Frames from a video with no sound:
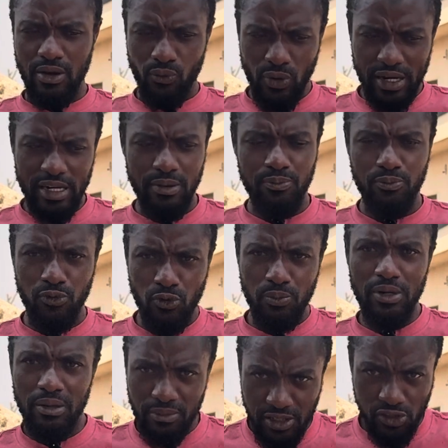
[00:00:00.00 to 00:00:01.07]
When the
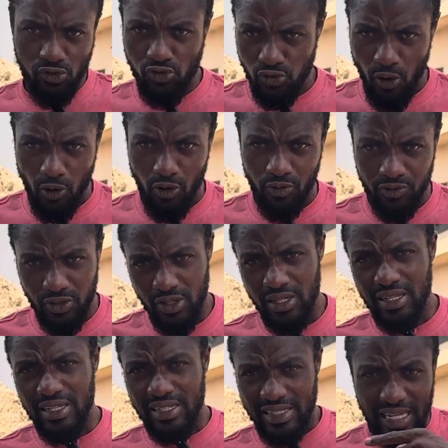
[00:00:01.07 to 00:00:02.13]
problem is solved,
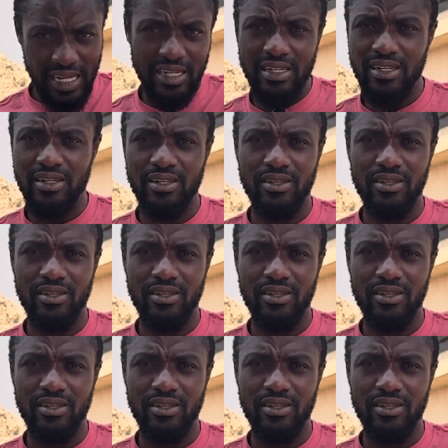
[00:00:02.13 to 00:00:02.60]
then